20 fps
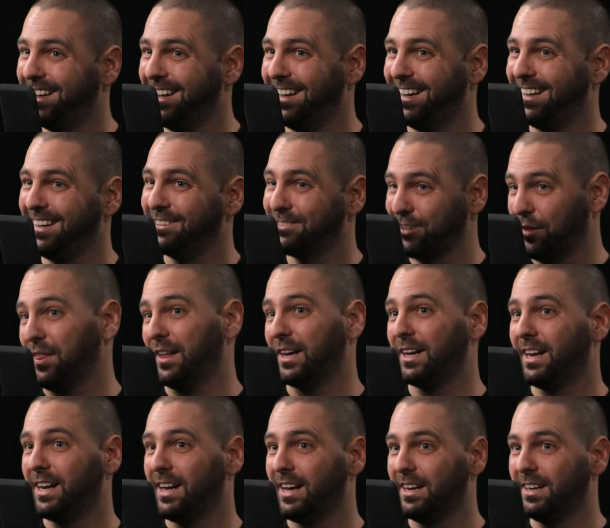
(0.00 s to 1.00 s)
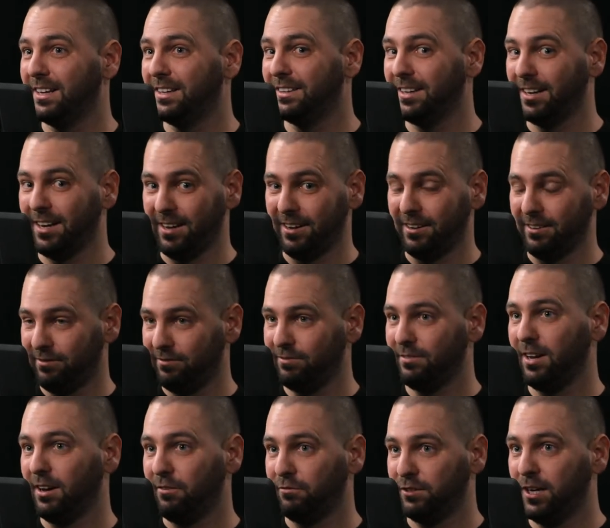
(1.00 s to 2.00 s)
sure. Uh, something for sure. that I that I
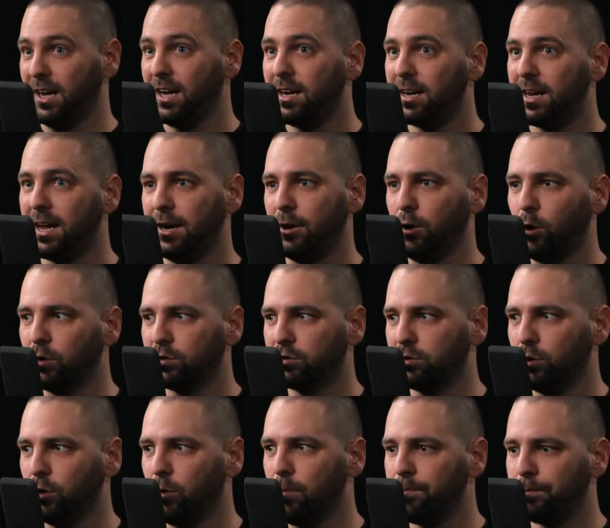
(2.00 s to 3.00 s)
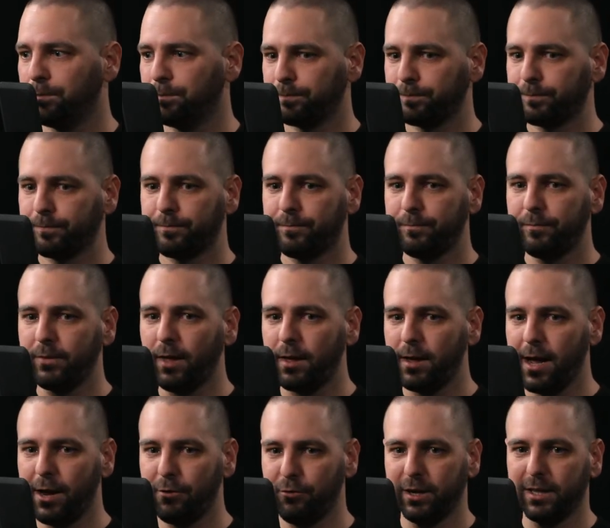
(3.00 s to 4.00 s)
have done, and also
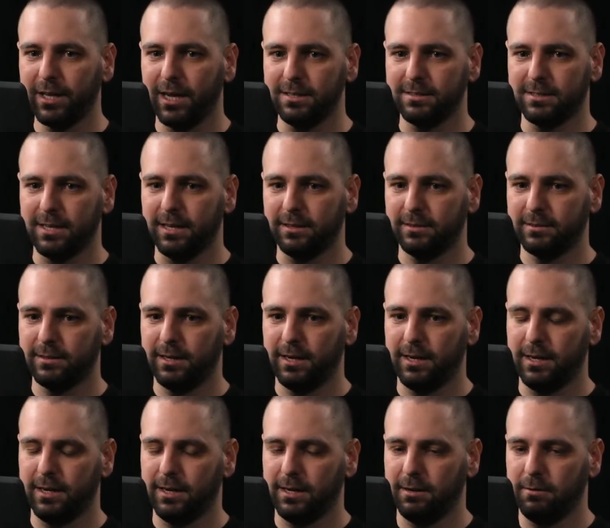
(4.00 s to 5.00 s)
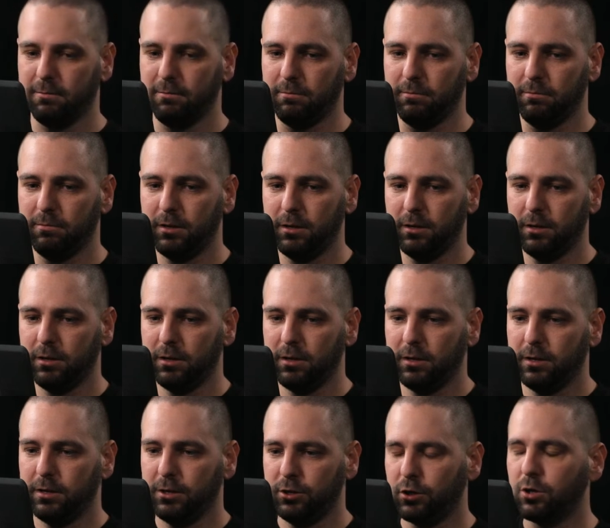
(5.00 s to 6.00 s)
I realized that um,
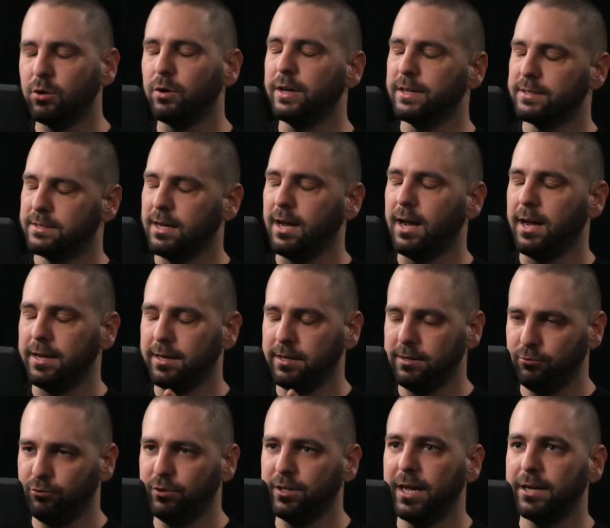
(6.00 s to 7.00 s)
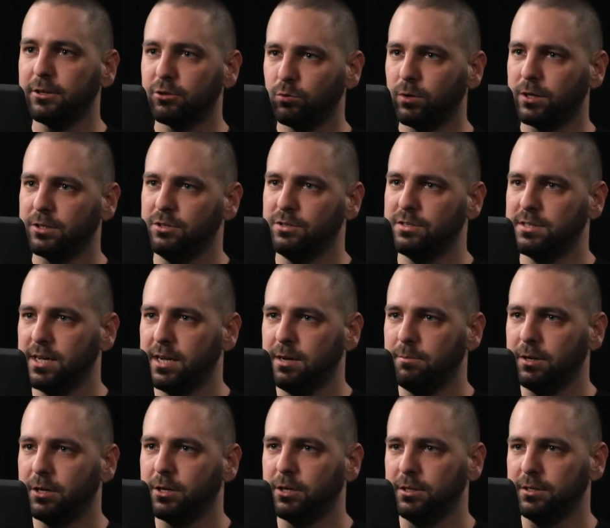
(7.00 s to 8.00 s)
you know, it. I relate to what you say
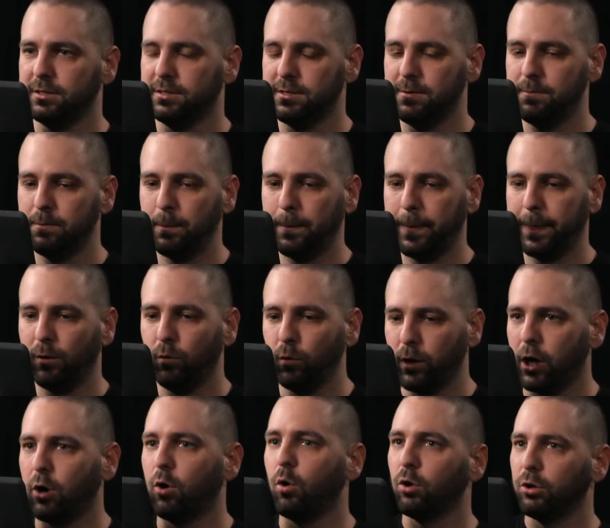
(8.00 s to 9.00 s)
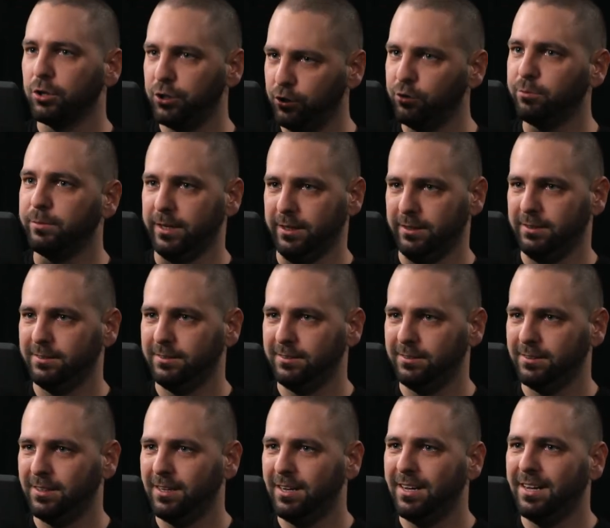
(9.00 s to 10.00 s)
because we are all human,
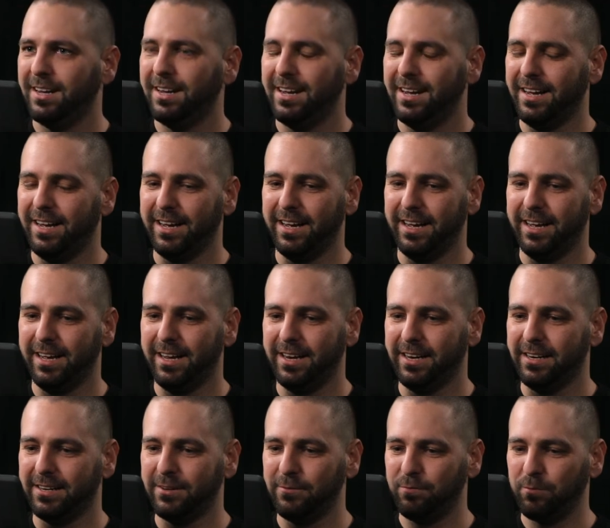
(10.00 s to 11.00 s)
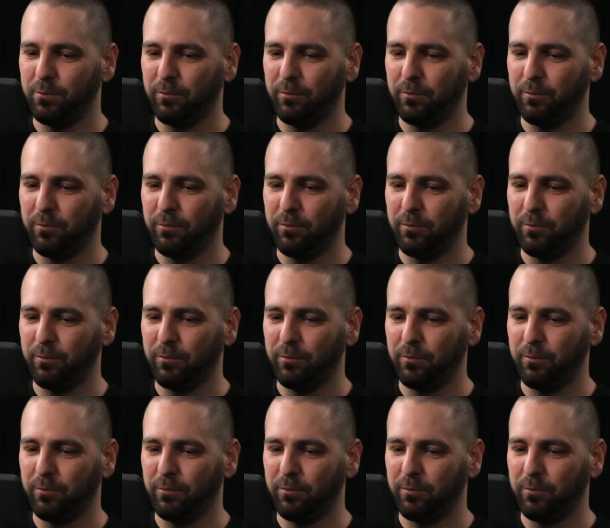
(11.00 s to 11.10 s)
and